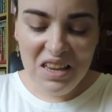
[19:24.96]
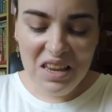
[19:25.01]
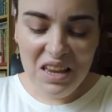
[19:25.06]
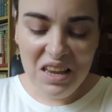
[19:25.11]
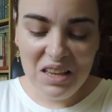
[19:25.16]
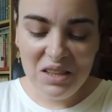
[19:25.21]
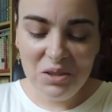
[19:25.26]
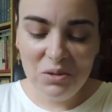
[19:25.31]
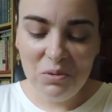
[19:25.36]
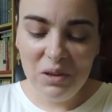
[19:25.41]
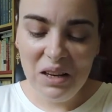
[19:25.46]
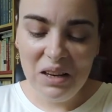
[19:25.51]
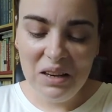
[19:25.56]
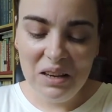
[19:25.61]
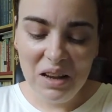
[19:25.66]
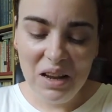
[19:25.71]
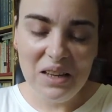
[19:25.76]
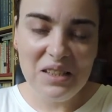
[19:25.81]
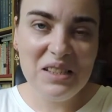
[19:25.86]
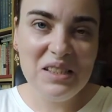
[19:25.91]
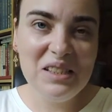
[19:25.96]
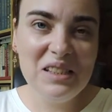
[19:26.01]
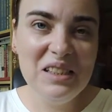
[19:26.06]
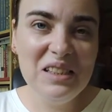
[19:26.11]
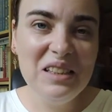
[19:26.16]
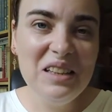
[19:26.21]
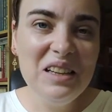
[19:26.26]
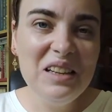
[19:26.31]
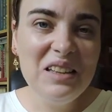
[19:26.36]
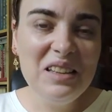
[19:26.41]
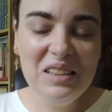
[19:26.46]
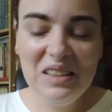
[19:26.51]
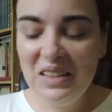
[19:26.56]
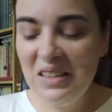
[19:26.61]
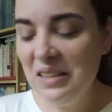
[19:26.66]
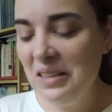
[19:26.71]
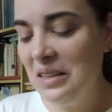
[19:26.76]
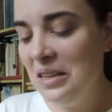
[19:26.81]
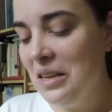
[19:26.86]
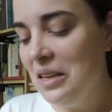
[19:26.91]
it's really nice.
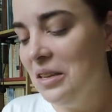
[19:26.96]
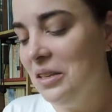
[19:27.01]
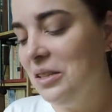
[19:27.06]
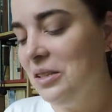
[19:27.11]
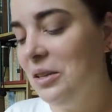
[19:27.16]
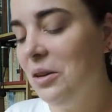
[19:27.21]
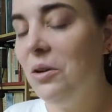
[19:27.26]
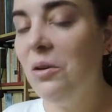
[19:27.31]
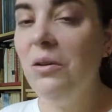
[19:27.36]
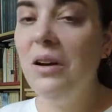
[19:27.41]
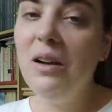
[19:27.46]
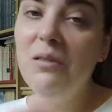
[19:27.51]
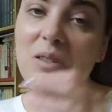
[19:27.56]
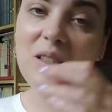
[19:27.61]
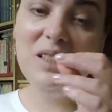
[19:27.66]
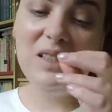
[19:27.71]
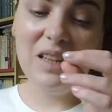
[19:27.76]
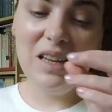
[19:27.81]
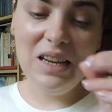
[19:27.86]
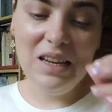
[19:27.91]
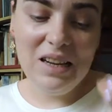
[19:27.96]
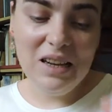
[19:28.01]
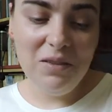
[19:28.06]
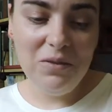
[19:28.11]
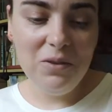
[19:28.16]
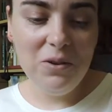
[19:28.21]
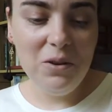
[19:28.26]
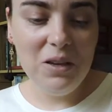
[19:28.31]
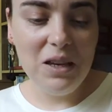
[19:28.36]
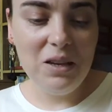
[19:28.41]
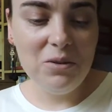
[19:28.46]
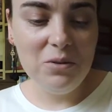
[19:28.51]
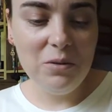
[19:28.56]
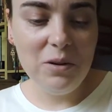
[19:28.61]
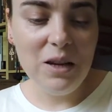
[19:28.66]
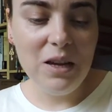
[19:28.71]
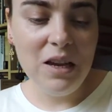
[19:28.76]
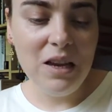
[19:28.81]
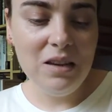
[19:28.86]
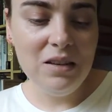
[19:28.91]
So I would say if you can
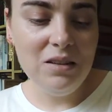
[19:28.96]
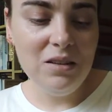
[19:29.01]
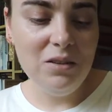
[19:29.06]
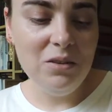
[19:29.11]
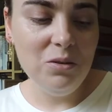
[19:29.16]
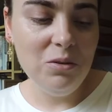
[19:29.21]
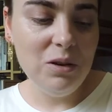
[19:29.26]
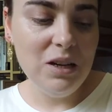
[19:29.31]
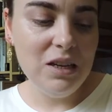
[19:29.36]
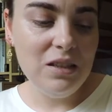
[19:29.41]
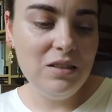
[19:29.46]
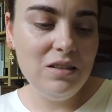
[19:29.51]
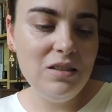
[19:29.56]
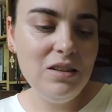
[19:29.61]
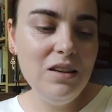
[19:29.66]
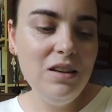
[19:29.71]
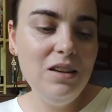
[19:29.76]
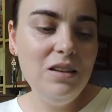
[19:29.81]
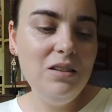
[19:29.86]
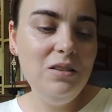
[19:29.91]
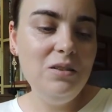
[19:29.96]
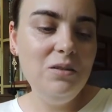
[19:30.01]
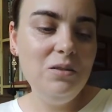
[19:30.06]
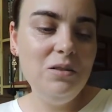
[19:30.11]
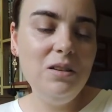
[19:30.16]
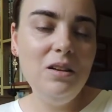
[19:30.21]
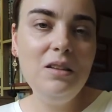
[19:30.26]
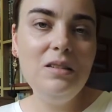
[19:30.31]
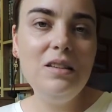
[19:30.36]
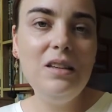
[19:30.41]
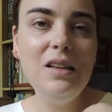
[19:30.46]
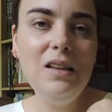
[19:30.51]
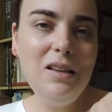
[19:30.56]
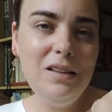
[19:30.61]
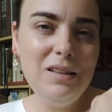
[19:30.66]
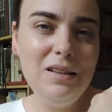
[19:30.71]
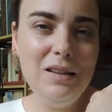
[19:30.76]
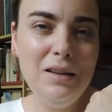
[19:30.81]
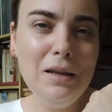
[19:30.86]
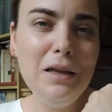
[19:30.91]
try it, do it. You're not,
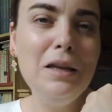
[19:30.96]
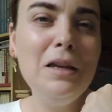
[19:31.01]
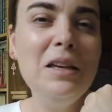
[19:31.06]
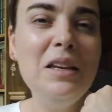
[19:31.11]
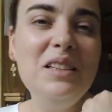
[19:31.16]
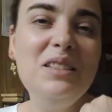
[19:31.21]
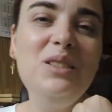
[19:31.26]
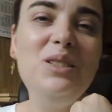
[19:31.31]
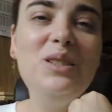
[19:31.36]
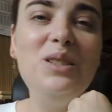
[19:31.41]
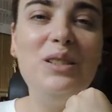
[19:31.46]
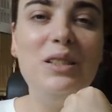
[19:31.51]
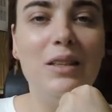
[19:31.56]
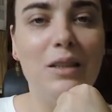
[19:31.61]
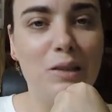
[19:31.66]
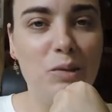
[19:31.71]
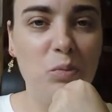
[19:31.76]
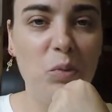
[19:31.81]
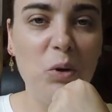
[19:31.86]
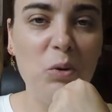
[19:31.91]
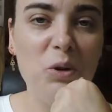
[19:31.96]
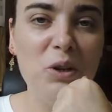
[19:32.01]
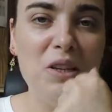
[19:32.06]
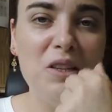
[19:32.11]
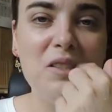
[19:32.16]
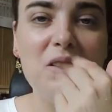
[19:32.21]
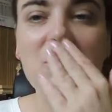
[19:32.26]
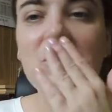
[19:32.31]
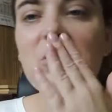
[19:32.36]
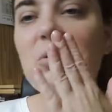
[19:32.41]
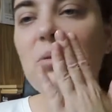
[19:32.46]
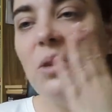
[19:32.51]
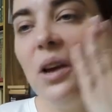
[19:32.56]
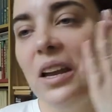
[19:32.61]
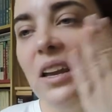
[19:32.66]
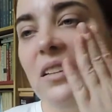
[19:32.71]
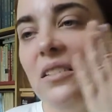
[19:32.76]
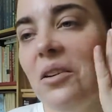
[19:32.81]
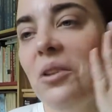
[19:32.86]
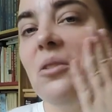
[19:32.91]
like, it's just an experience to try
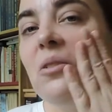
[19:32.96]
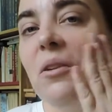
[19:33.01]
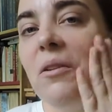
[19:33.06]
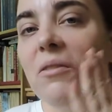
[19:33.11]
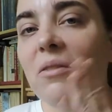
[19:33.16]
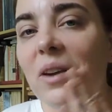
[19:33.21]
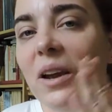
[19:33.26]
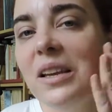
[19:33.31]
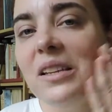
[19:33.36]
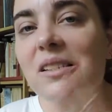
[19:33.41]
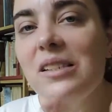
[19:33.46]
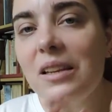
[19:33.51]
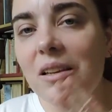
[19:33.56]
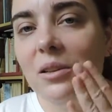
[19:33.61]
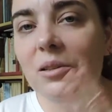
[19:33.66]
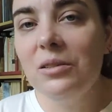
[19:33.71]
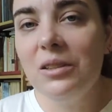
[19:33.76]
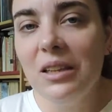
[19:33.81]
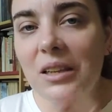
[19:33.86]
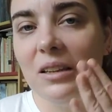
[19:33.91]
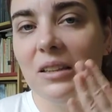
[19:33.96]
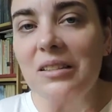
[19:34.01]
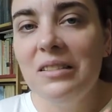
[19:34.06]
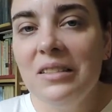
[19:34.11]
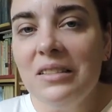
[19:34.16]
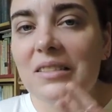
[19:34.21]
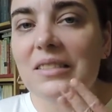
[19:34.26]
it on your face and looking